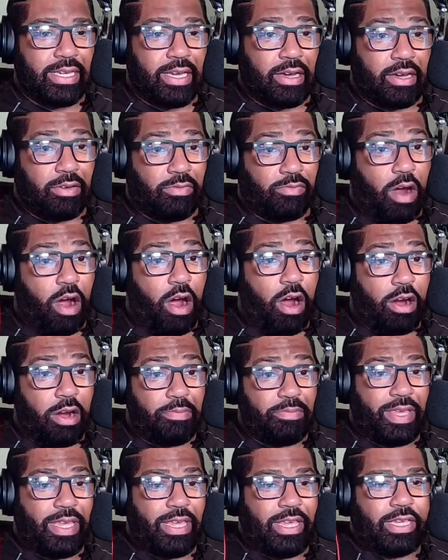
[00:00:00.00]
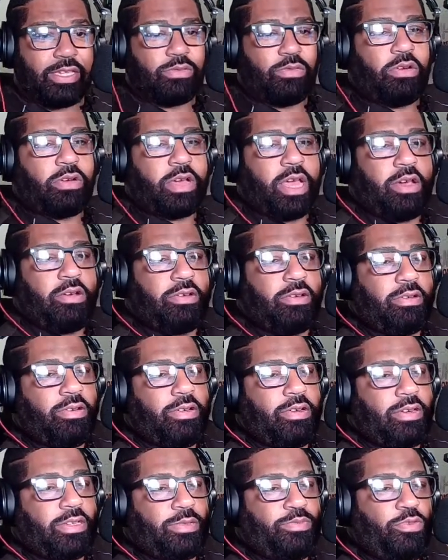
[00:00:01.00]

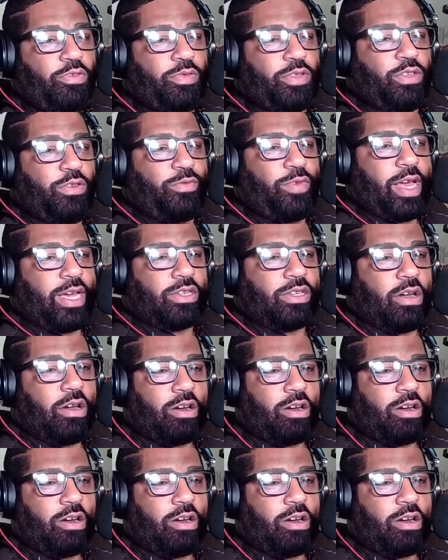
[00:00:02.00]
it's moving too fast.